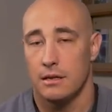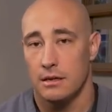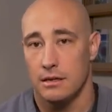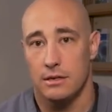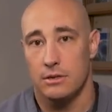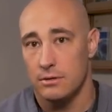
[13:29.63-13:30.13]

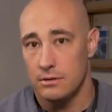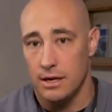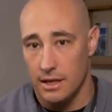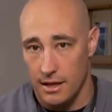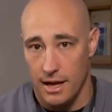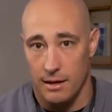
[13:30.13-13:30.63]
induce
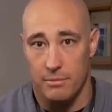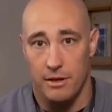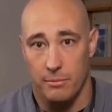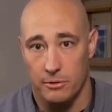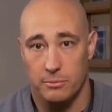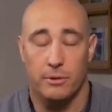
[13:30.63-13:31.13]
any lag
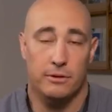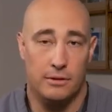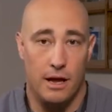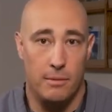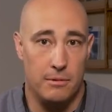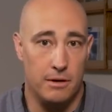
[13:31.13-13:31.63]
ophthalmos
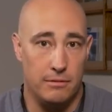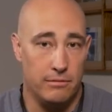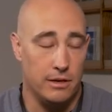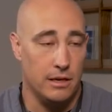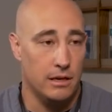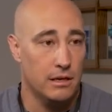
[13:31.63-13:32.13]
postoperatively.